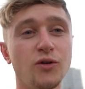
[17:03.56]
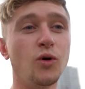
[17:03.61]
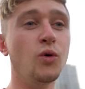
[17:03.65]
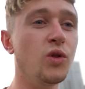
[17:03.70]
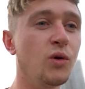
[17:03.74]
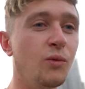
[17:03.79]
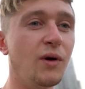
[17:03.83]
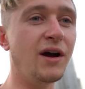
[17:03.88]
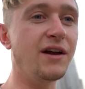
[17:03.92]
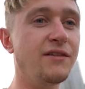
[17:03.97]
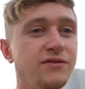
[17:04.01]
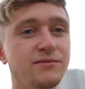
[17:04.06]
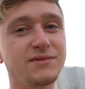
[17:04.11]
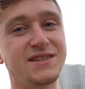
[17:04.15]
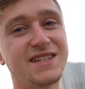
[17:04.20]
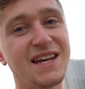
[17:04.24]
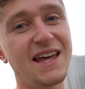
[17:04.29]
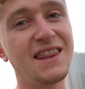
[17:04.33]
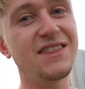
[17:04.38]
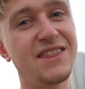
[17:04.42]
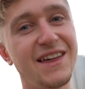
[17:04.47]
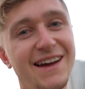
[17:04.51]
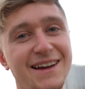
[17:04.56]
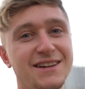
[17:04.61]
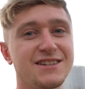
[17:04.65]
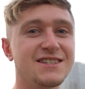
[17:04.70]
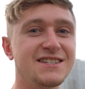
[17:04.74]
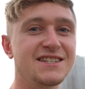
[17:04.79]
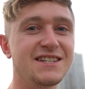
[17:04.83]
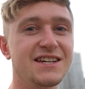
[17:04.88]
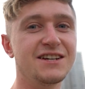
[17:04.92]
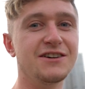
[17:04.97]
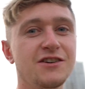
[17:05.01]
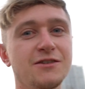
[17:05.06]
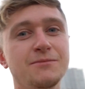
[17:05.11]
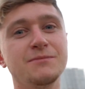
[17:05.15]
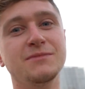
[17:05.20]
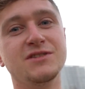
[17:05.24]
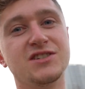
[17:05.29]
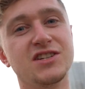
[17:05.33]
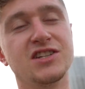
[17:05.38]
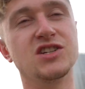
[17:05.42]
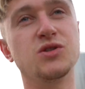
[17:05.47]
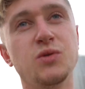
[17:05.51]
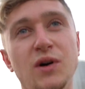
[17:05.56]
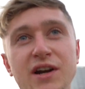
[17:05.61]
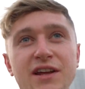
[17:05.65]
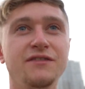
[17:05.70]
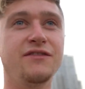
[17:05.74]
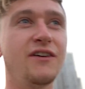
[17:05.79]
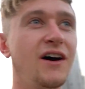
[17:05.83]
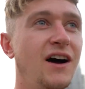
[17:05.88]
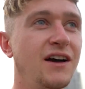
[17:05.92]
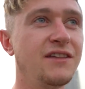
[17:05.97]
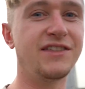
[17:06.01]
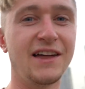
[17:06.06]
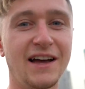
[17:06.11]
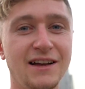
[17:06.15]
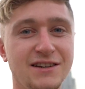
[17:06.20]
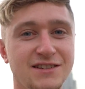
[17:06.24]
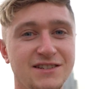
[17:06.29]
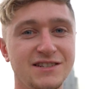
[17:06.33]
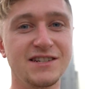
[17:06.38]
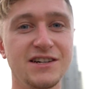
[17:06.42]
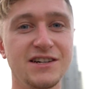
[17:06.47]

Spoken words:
all the way from 10,000 dirham to 25,000